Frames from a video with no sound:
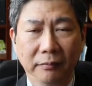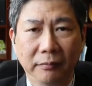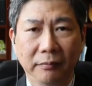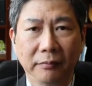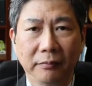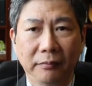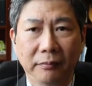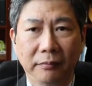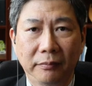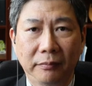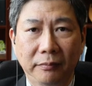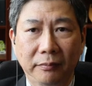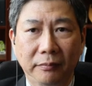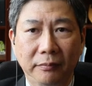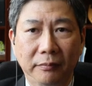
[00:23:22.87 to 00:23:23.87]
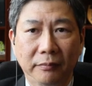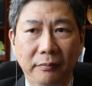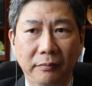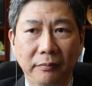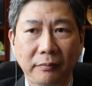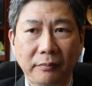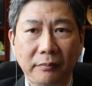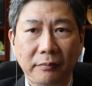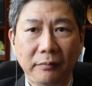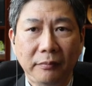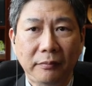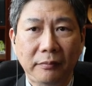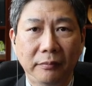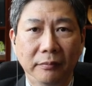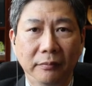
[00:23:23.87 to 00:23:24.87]

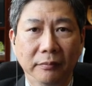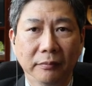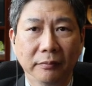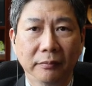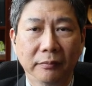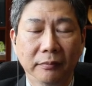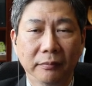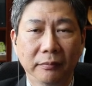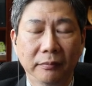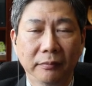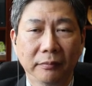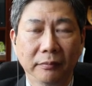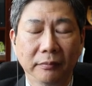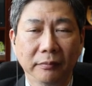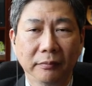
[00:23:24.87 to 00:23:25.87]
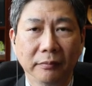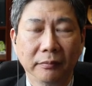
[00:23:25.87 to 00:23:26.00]
This person isn't speaking.